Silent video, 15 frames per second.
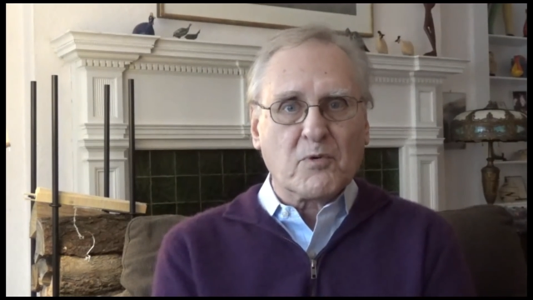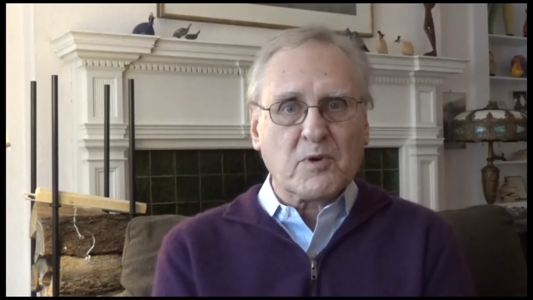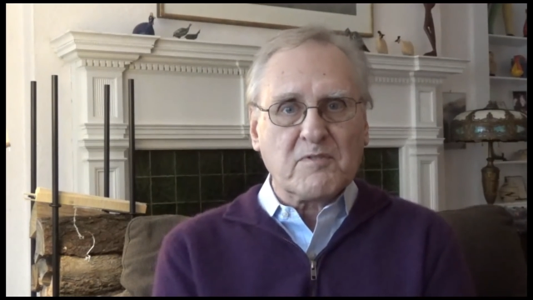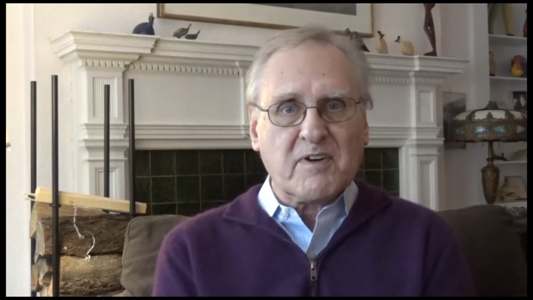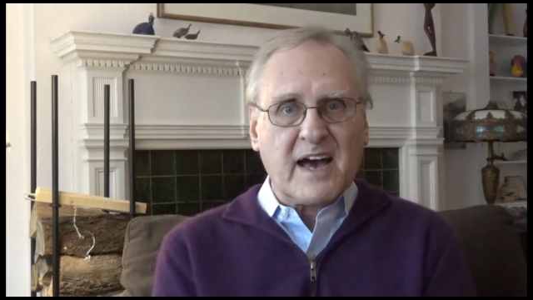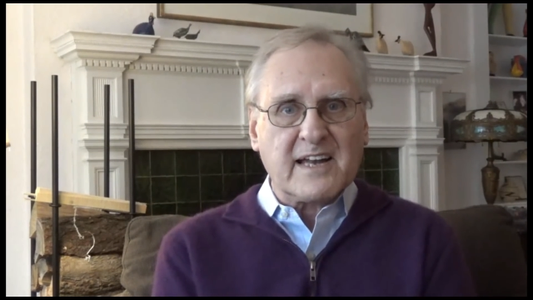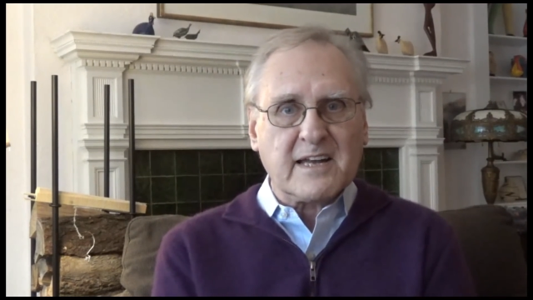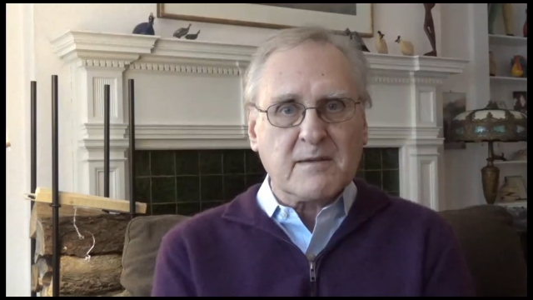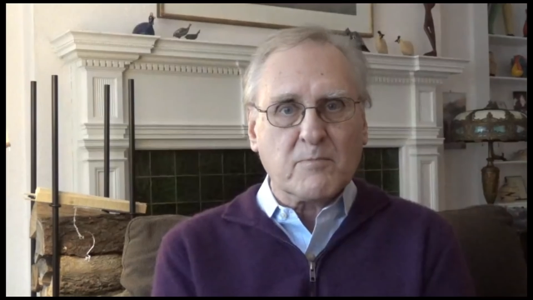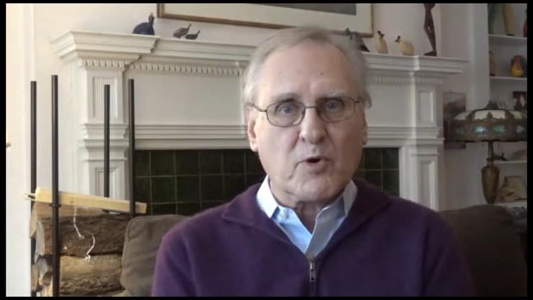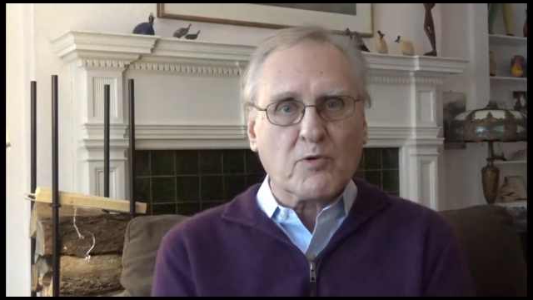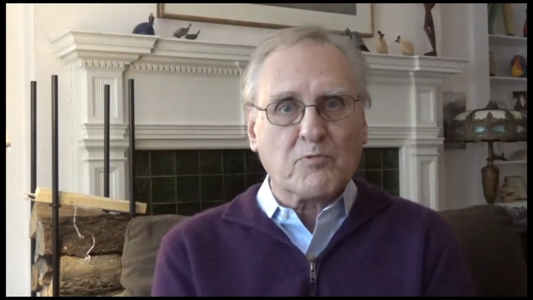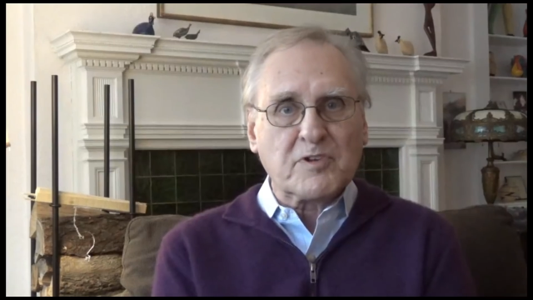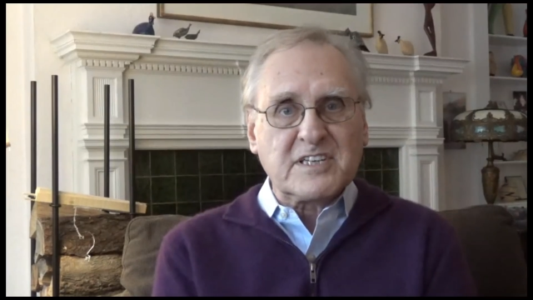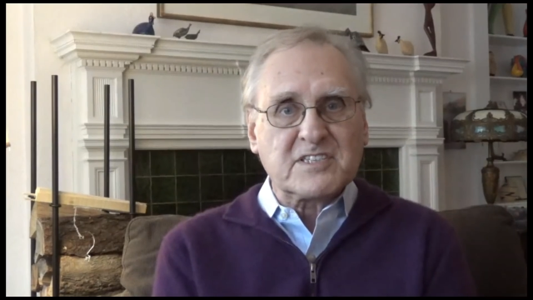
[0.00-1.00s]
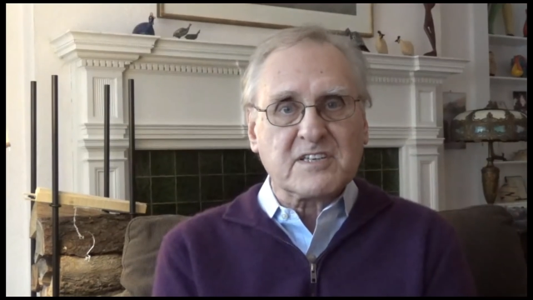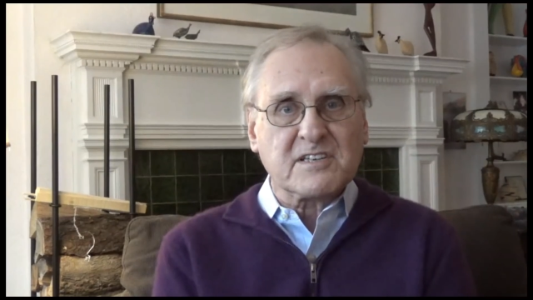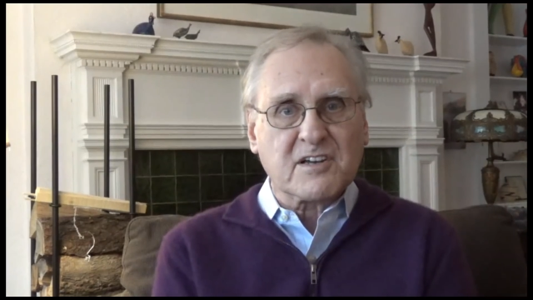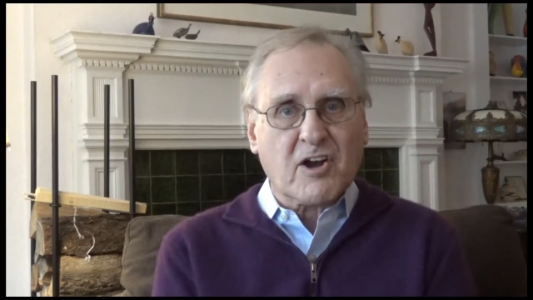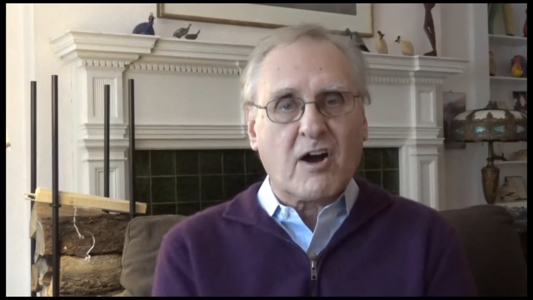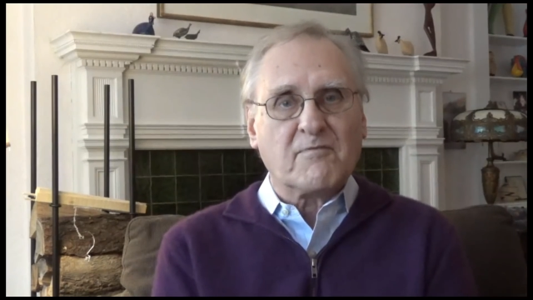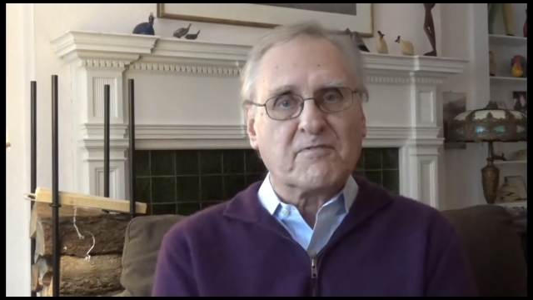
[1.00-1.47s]
we've had a more
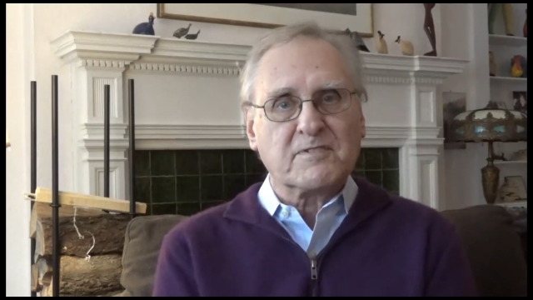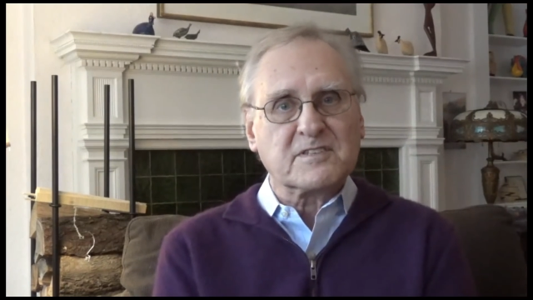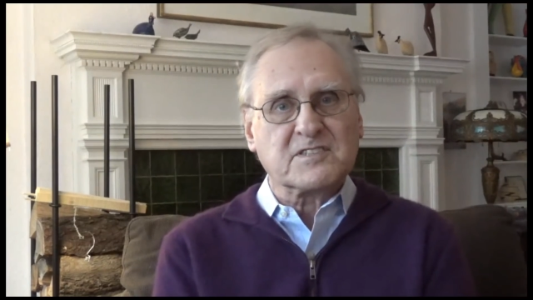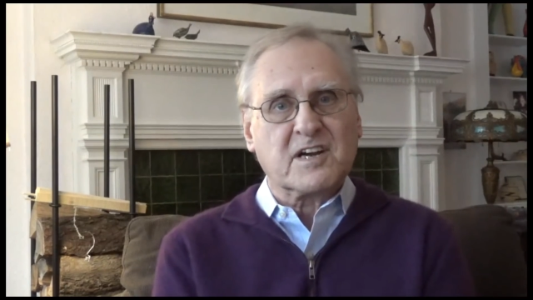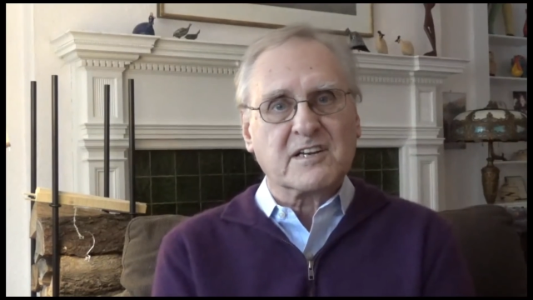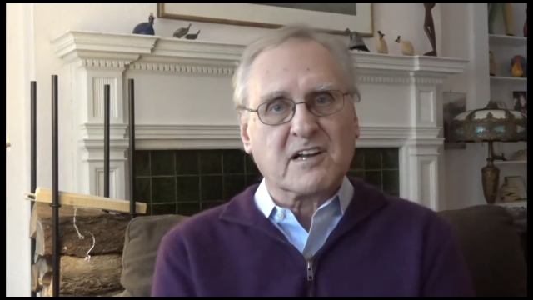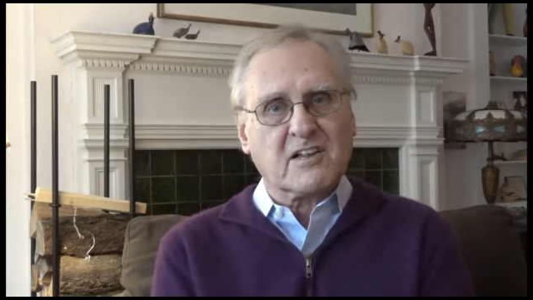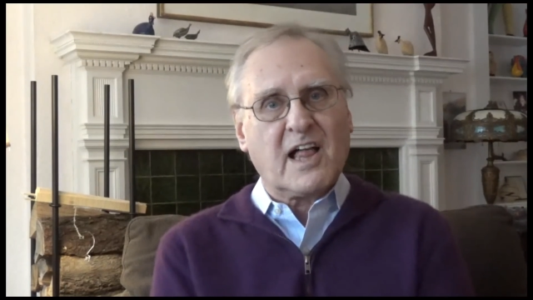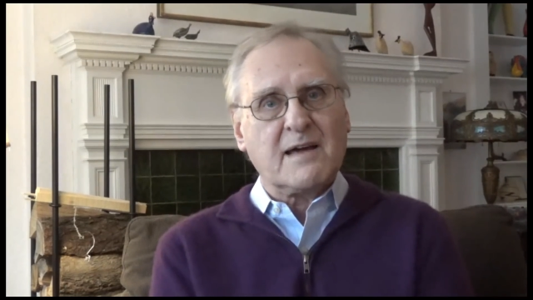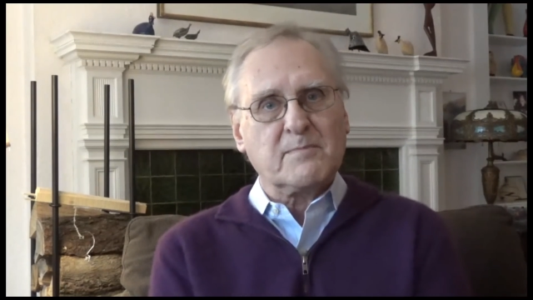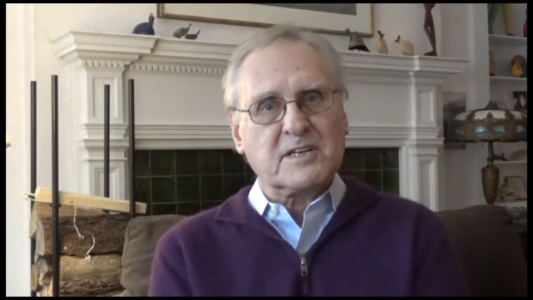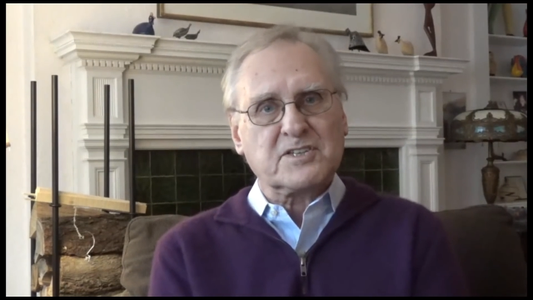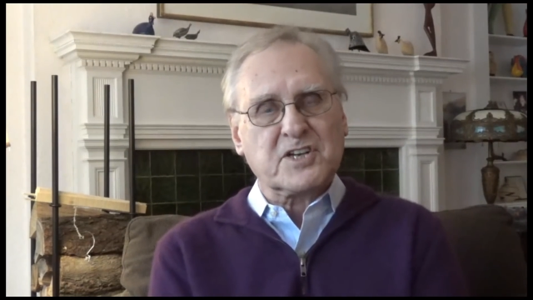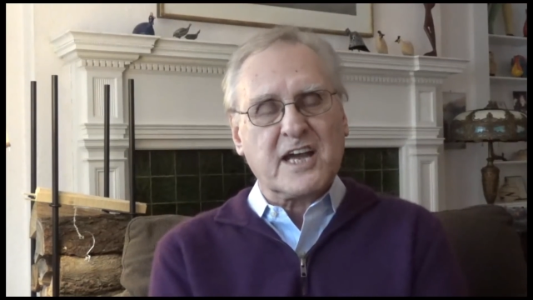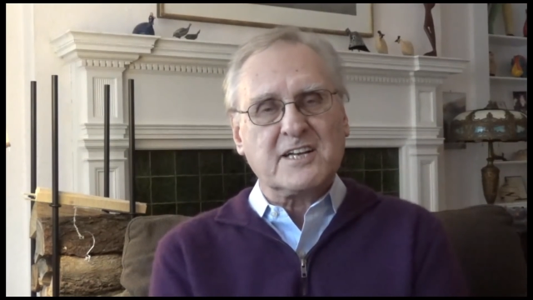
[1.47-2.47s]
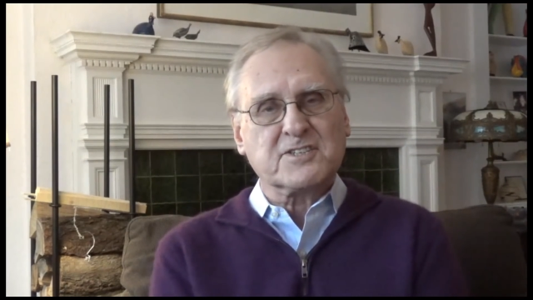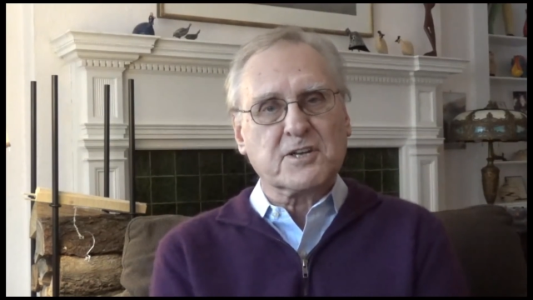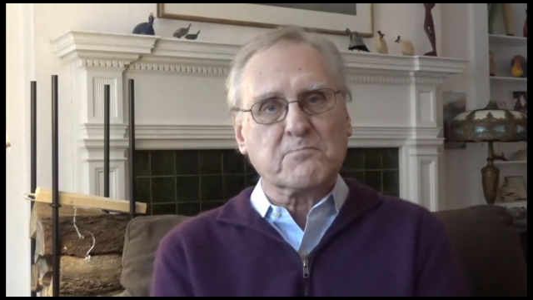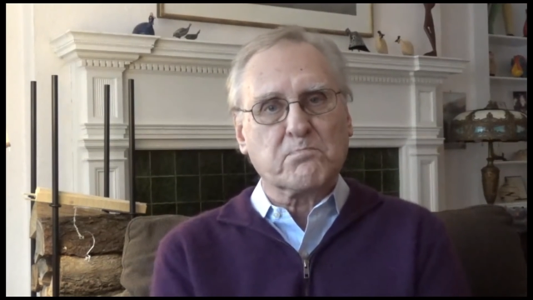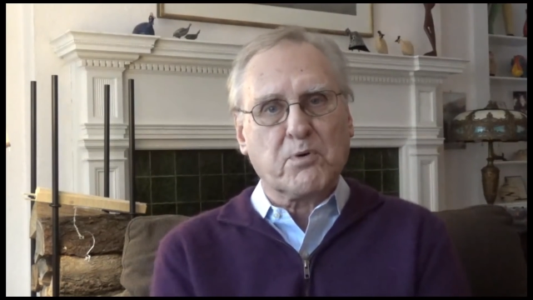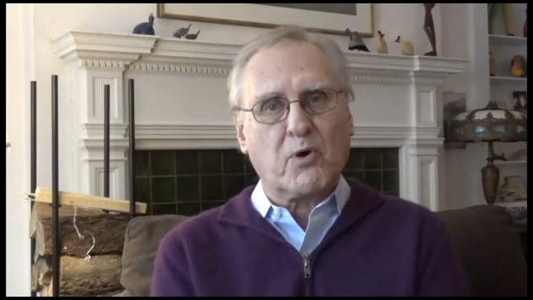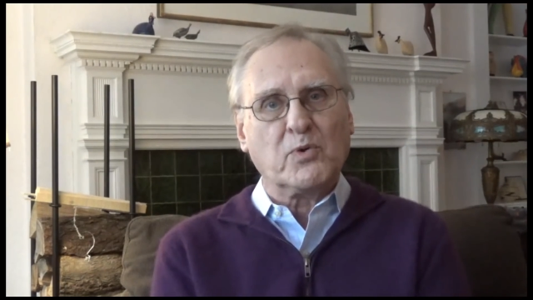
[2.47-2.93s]
recent conference on climate change
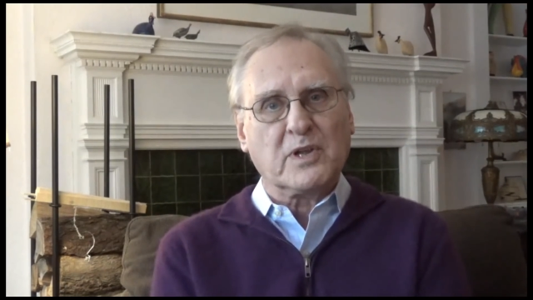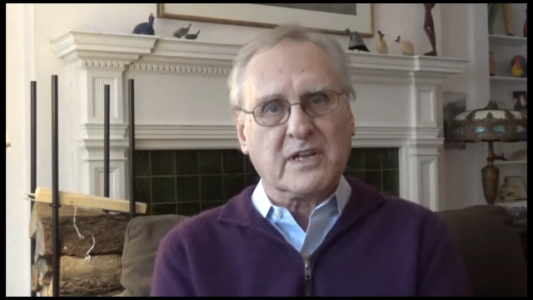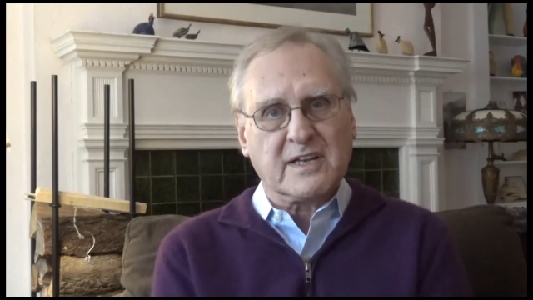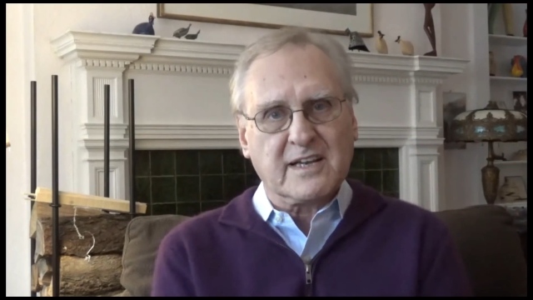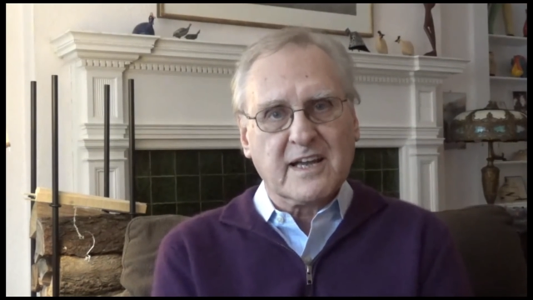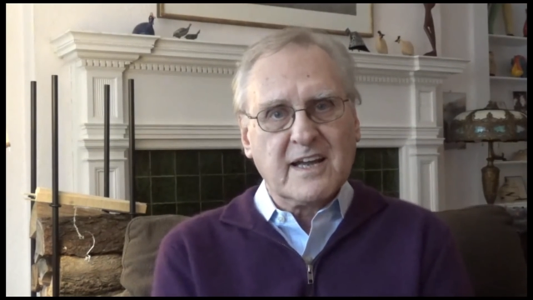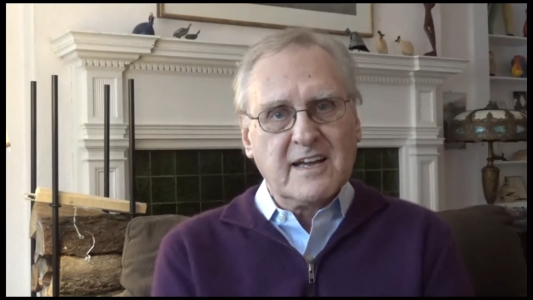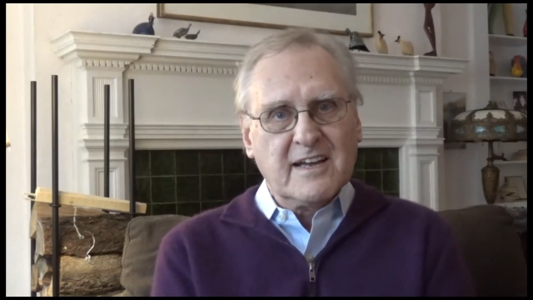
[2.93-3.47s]
in Poland